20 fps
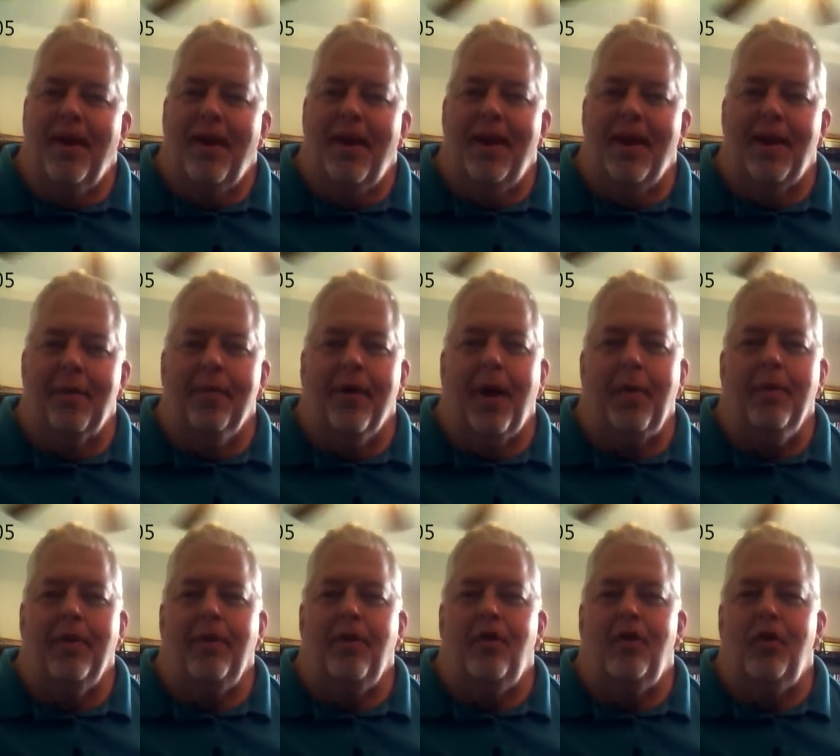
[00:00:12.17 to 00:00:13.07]
And I'm
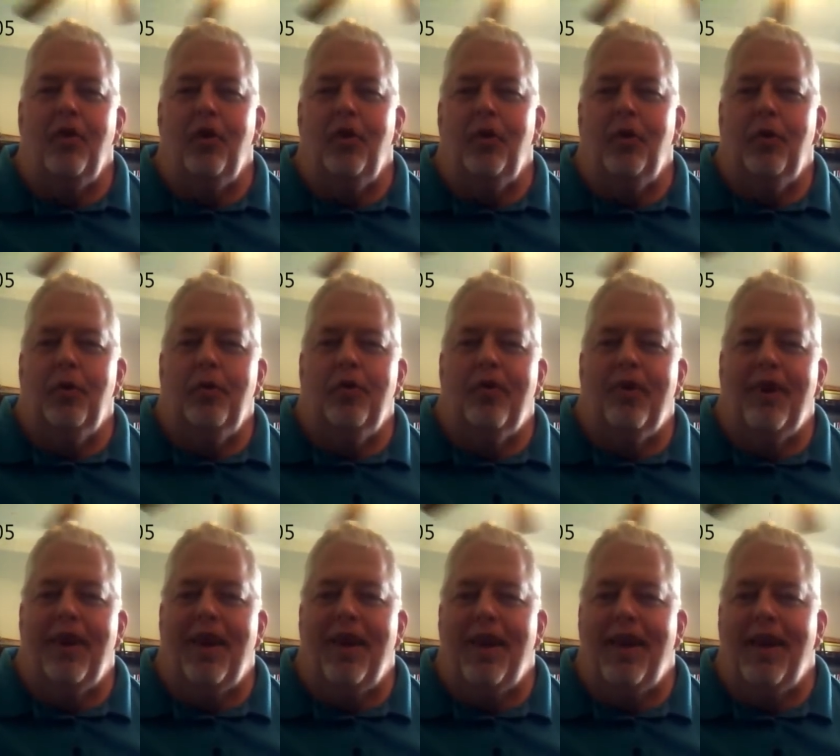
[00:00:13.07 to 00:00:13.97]
coming to you
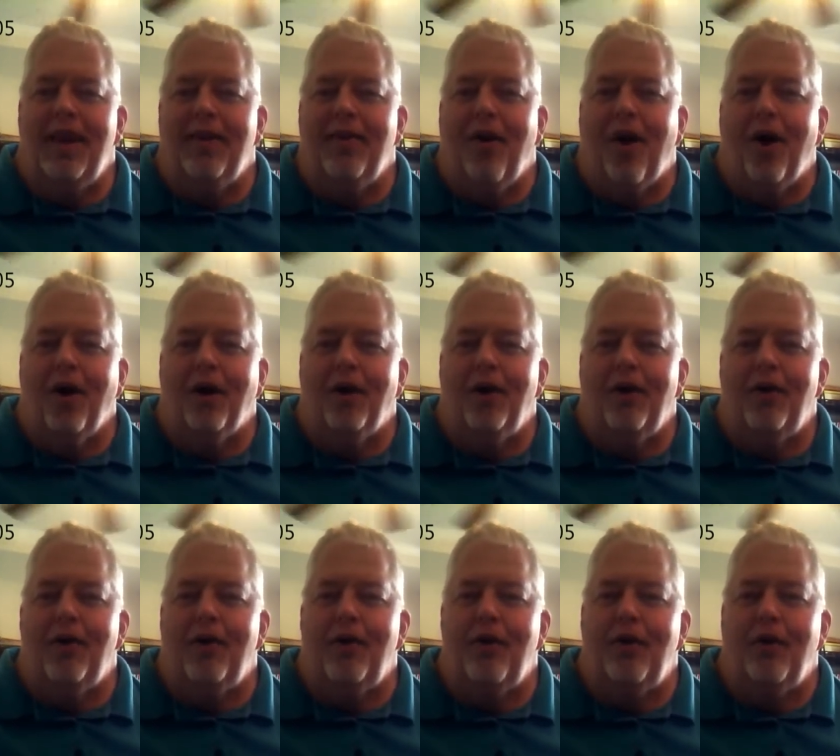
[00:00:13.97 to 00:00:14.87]
today talking
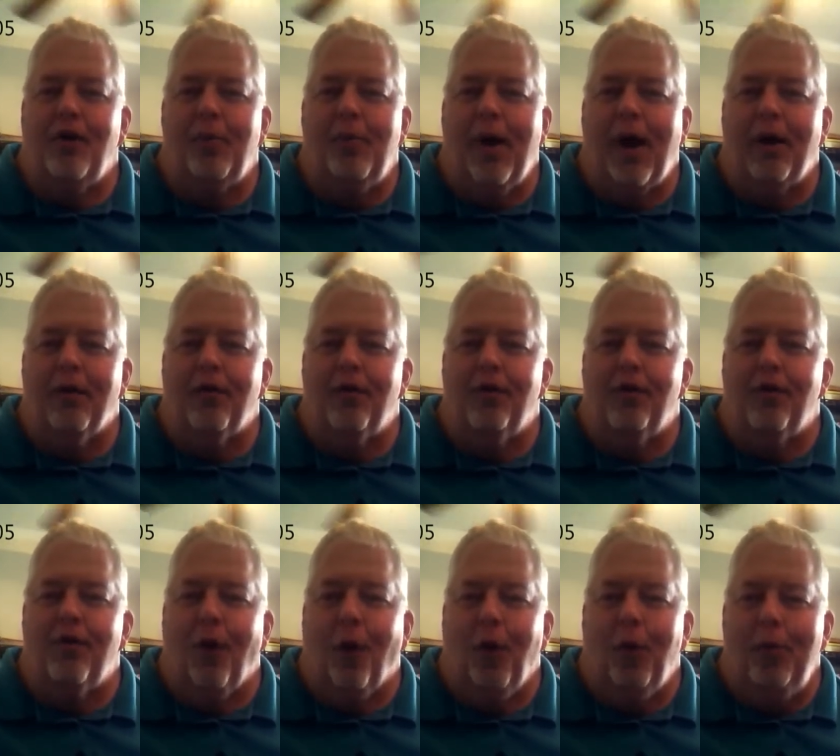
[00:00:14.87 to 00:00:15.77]
to you about
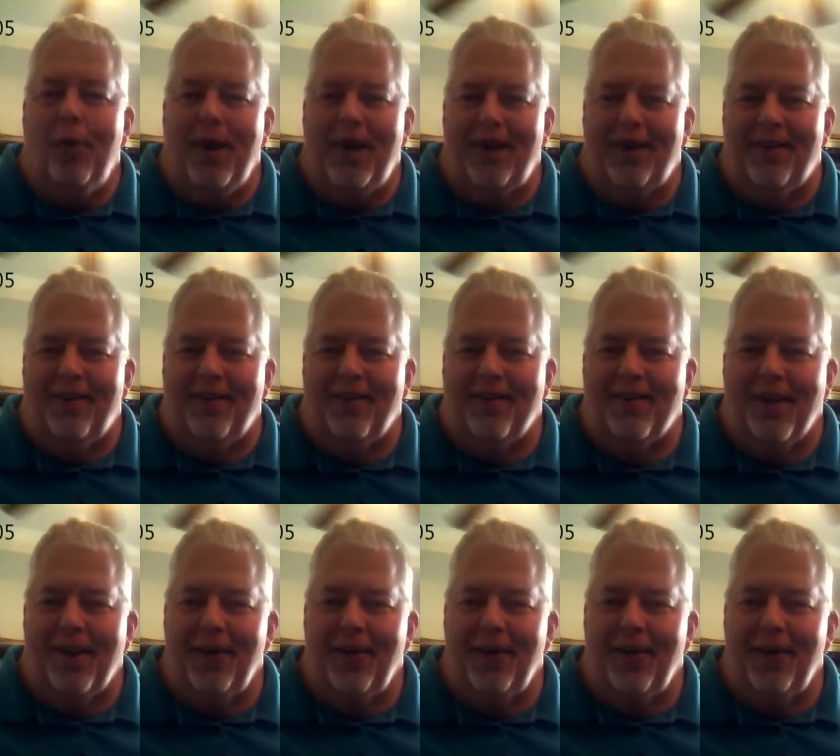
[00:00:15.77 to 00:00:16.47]
soulmates.